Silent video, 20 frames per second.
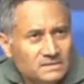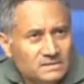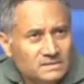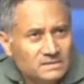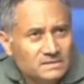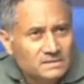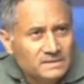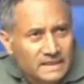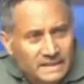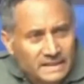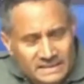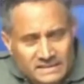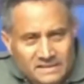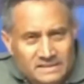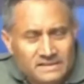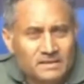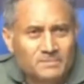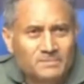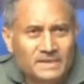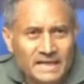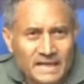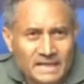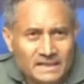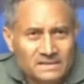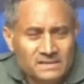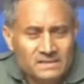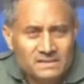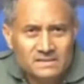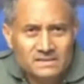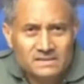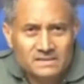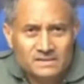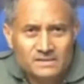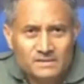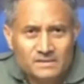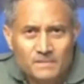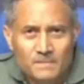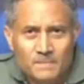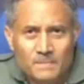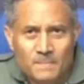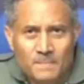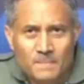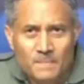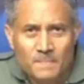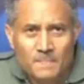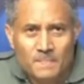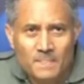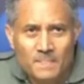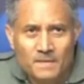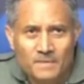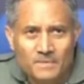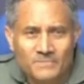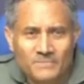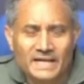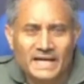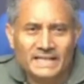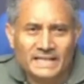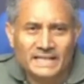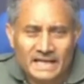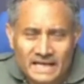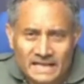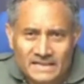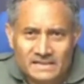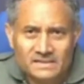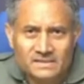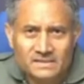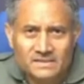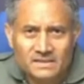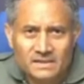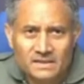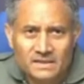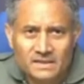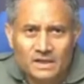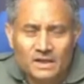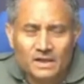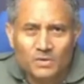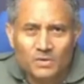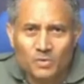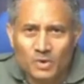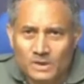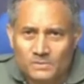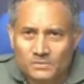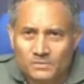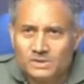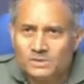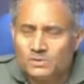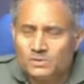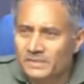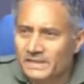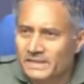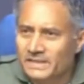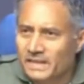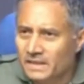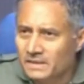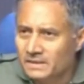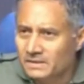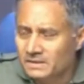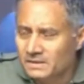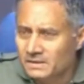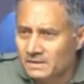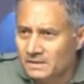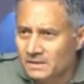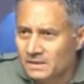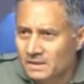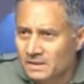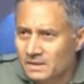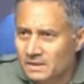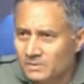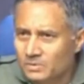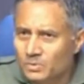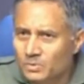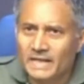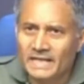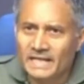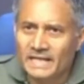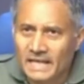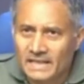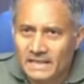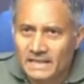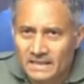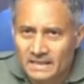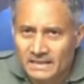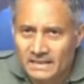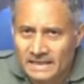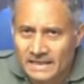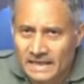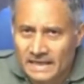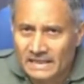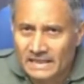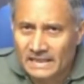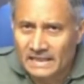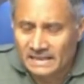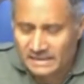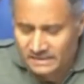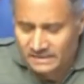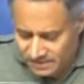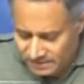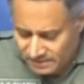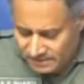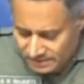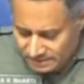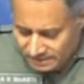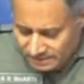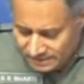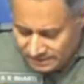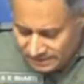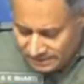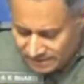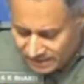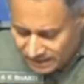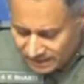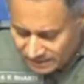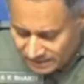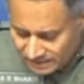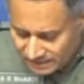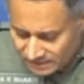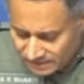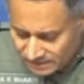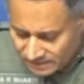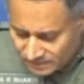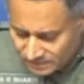target system analysis, we analyzed what was to be done to annihilate these targets